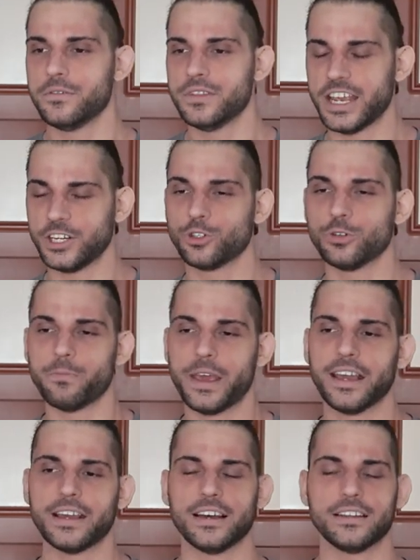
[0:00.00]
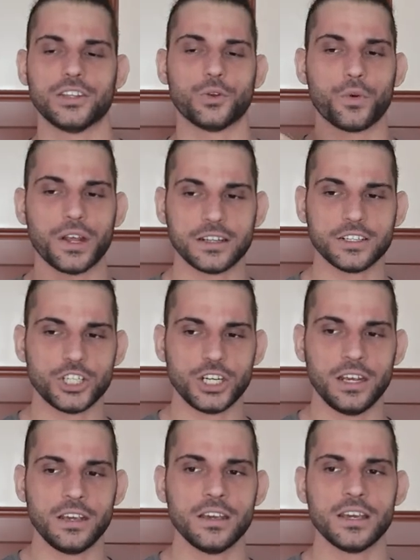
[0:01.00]
they should make a
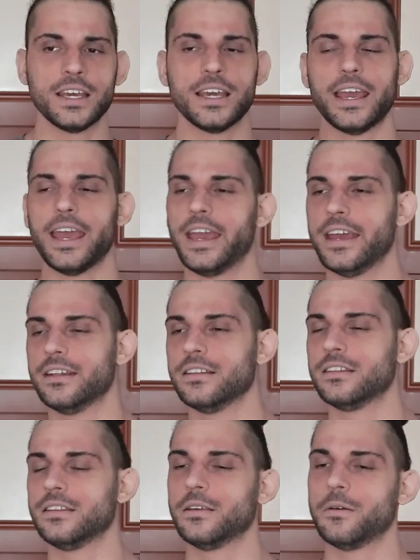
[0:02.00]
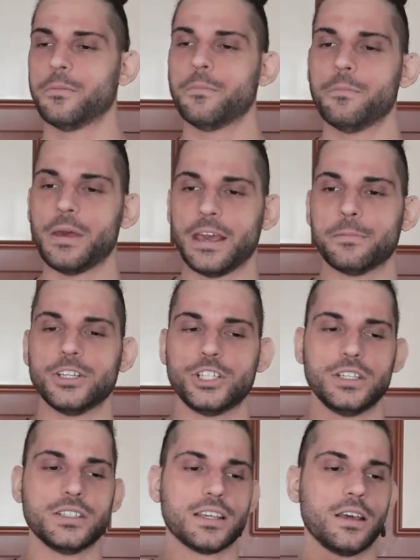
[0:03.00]
trilogy and maybe
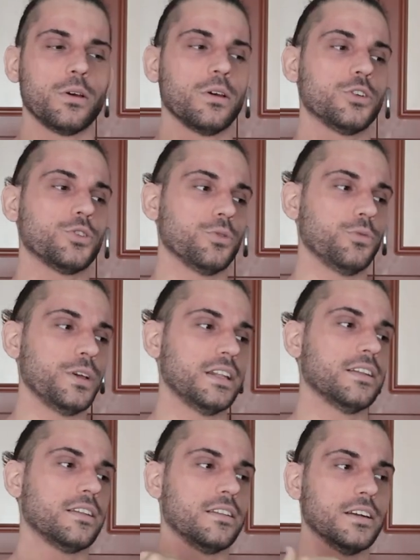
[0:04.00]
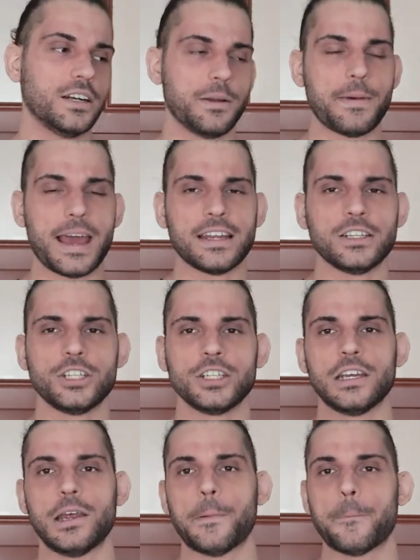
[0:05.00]
Shinsuke should win the third match.